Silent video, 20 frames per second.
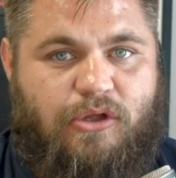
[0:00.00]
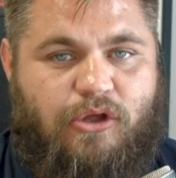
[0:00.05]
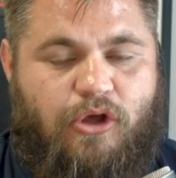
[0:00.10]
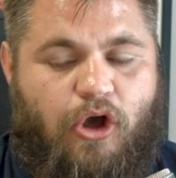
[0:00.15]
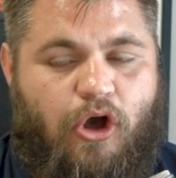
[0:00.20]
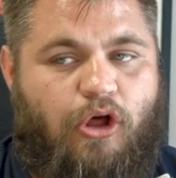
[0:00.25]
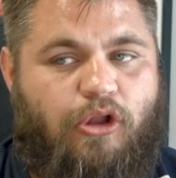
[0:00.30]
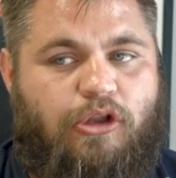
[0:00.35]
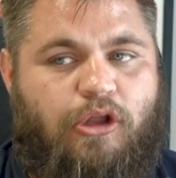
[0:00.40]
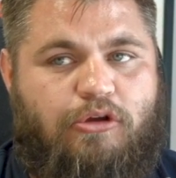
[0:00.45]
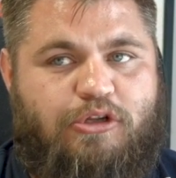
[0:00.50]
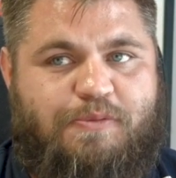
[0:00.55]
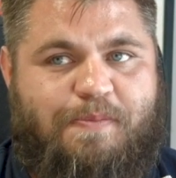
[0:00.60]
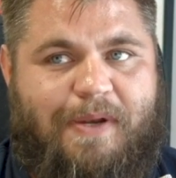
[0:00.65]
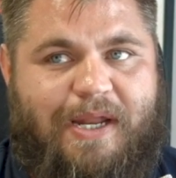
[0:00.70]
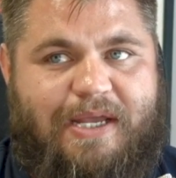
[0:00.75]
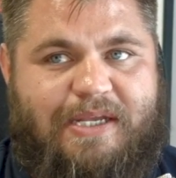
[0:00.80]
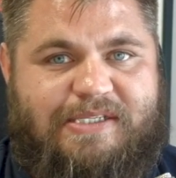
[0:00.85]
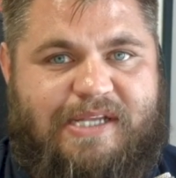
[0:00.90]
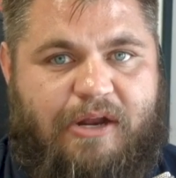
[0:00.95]
all those
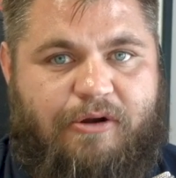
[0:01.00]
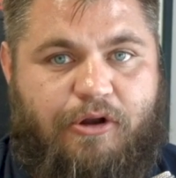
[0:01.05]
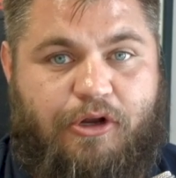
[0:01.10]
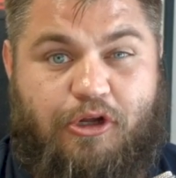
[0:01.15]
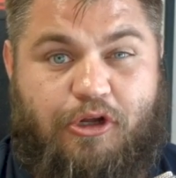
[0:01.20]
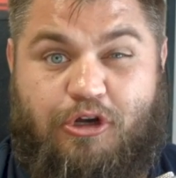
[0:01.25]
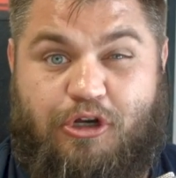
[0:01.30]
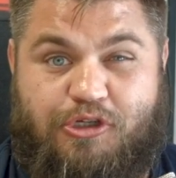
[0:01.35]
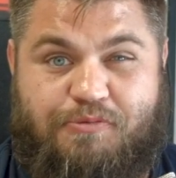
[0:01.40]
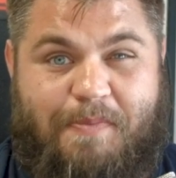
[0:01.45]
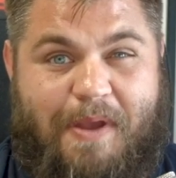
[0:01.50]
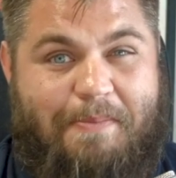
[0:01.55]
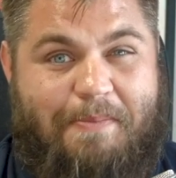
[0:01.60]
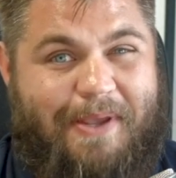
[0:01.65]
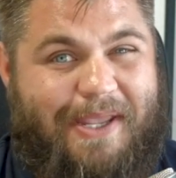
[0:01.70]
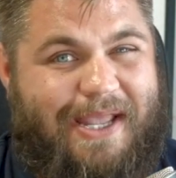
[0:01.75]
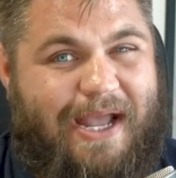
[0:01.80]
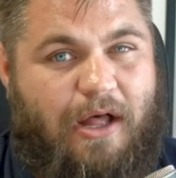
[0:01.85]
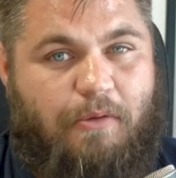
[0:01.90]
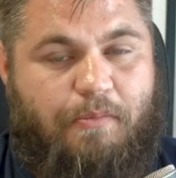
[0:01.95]
players that are on the cusp, maybe
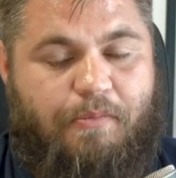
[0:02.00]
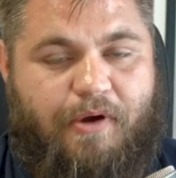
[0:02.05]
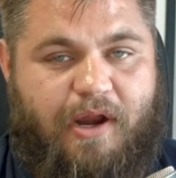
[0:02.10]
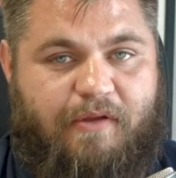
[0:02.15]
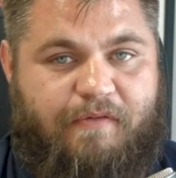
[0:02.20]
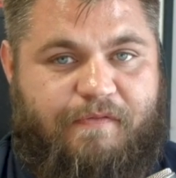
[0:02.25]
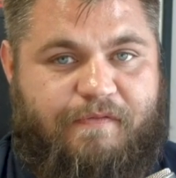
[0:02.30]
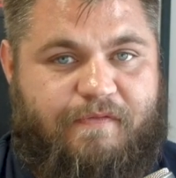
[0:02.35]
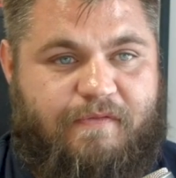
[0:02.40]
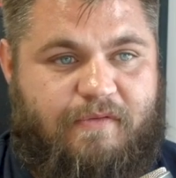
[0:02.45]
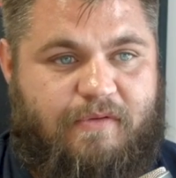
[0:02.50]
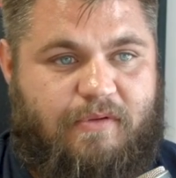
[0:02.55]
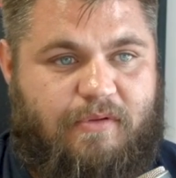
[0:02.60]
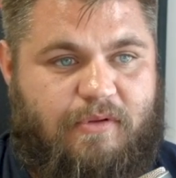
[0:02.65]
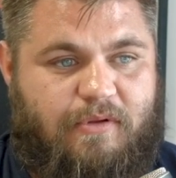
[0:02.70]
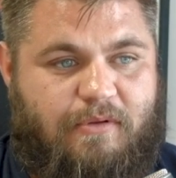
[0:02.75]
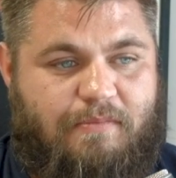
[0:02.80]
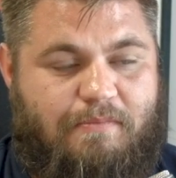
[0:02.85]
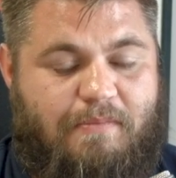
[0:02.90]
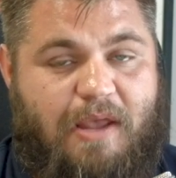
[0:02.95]
Galbraith,
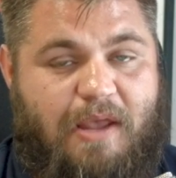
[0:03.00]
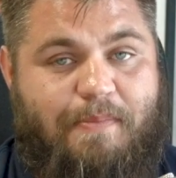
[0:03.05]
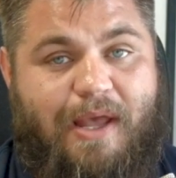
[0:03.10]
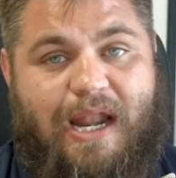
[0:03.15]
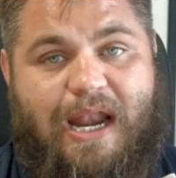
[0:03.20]
maybe